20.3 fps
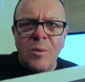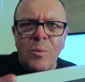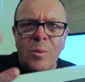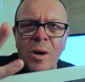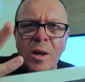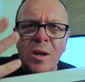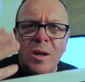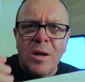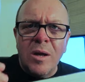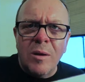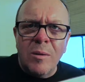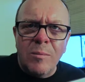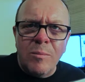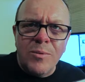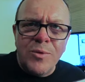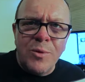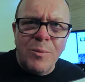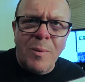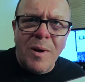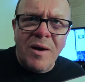
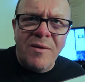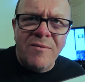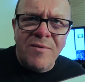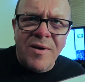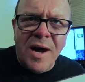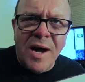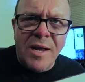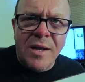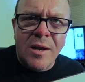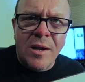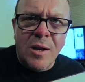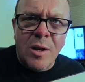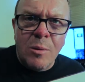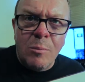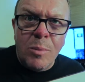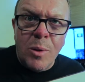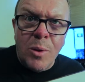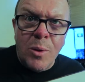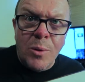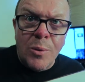Welcome to my vinyl
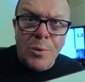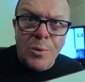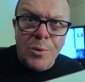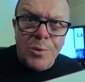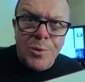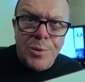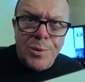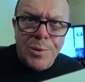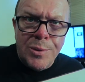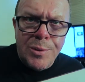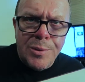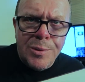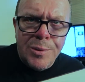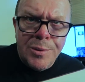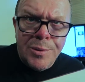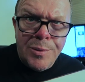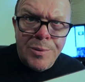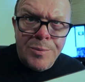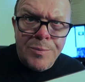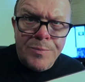abode.
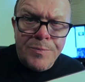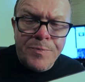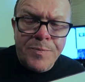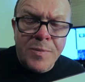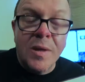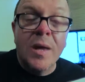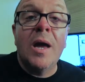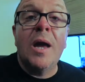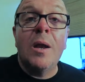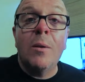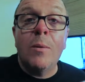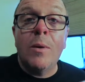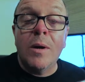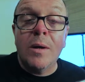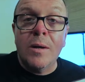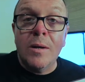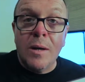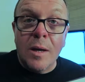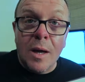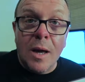
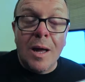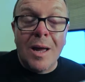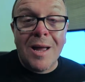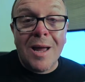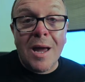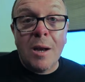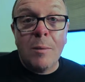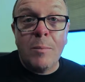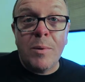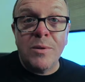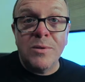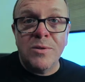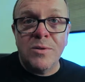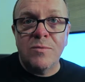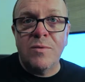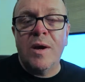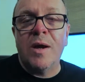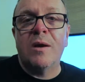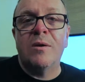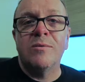Anyway, I got a bunch
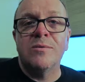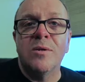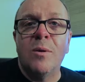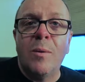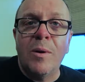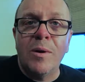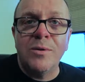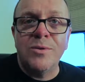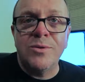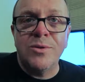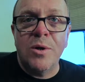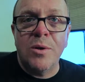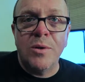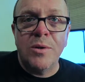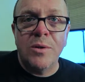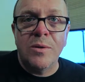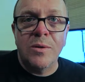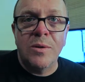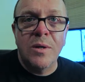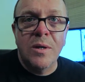of records I want to show
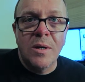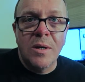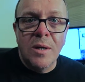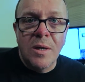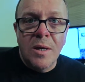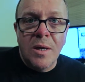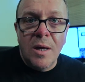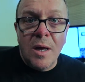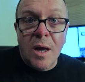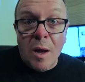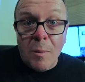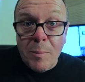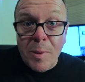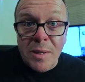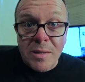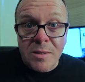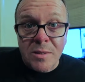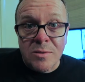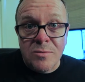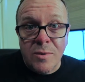you. I
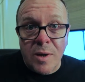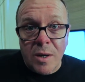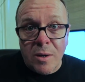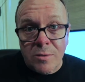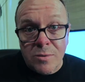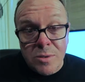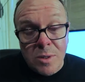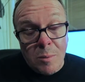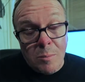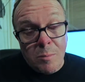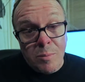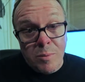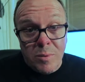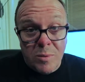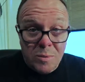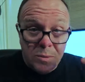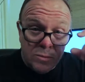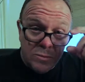picked these records up